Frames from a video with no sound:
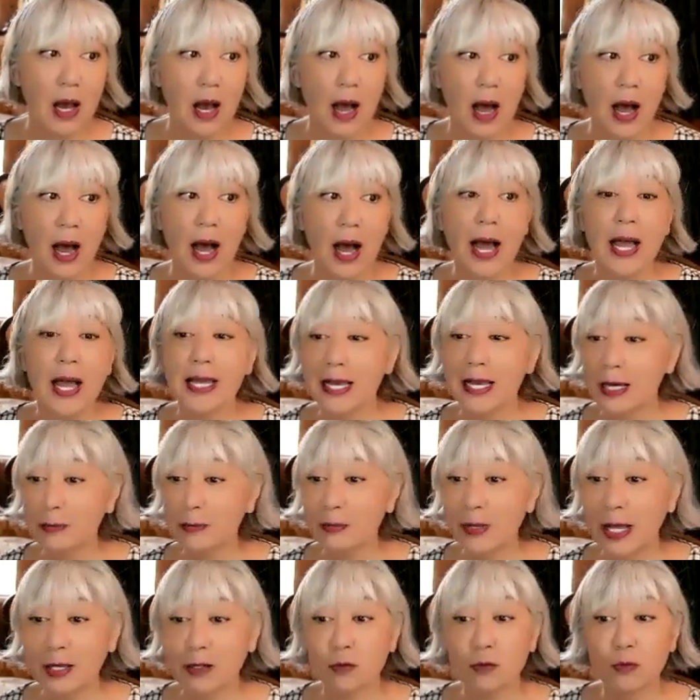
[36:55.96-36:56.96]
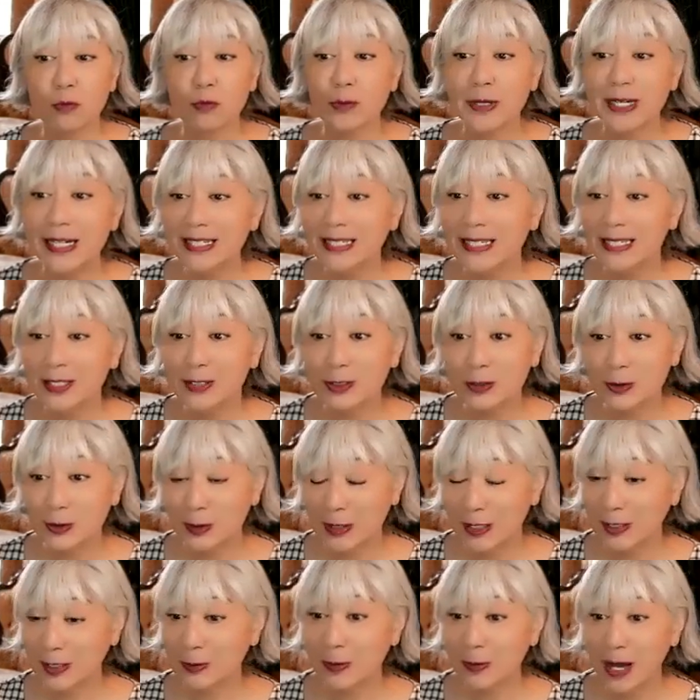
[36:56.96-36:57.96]
am like really
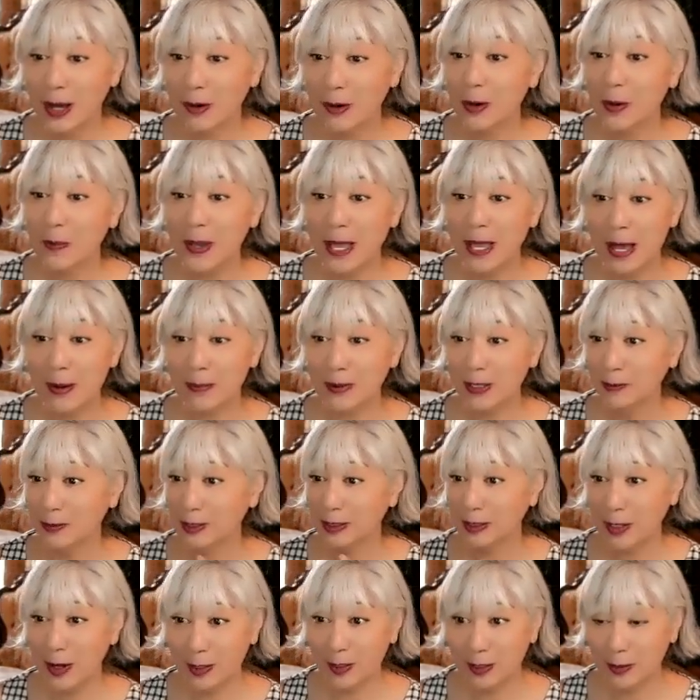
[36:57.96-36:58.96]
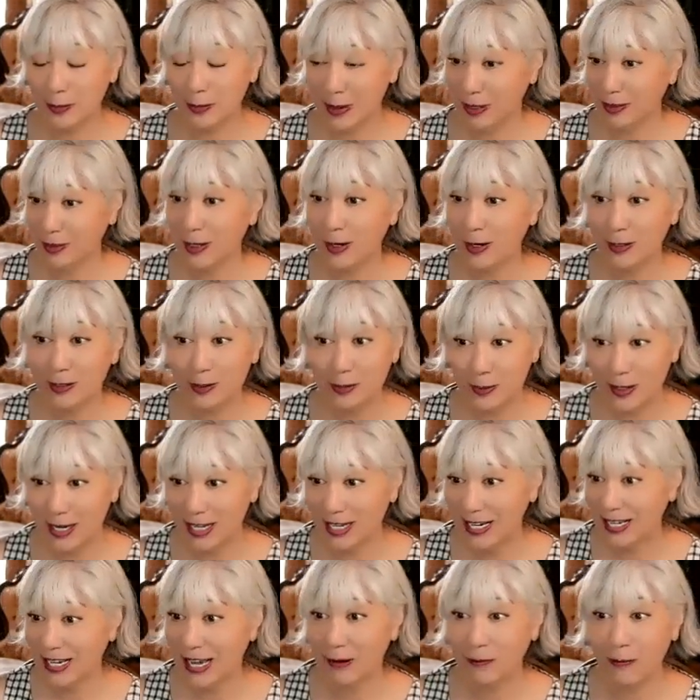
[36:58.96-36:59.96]
intrigued by what Pamela was talking about. Their
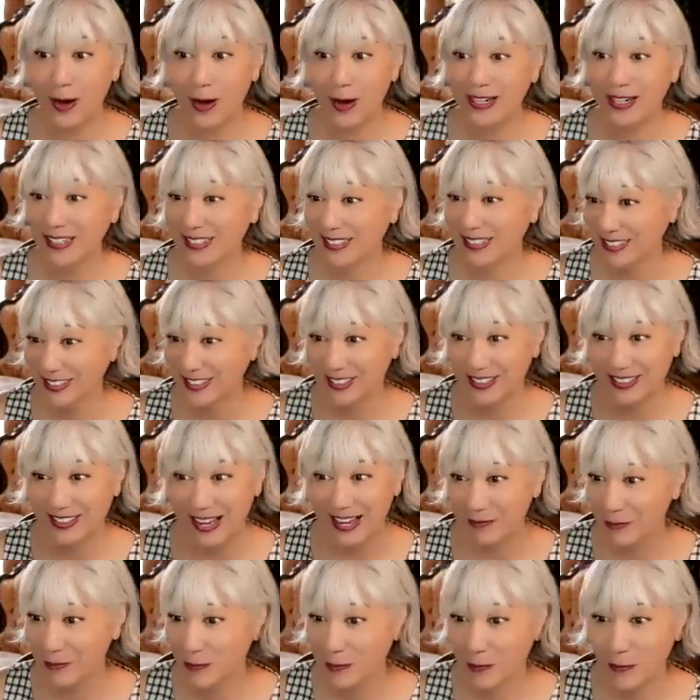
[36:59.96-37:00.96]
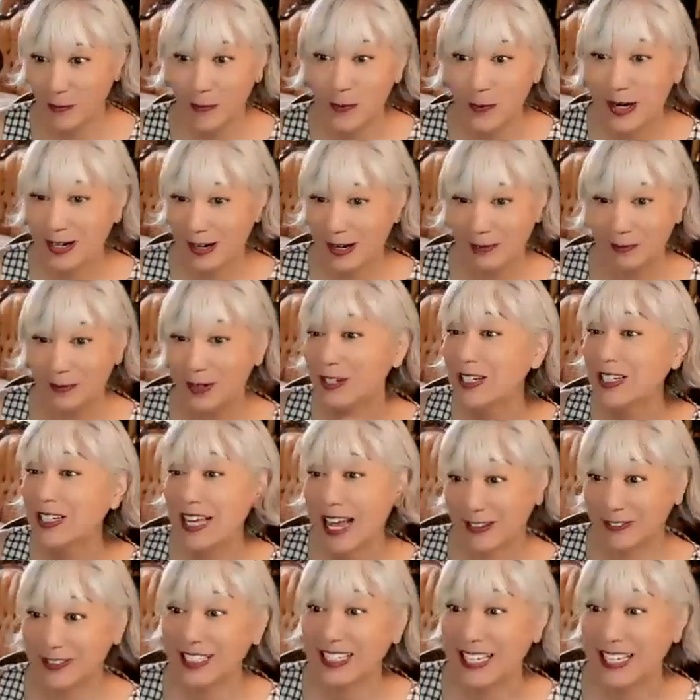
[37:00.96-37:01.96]
training, we're going to have to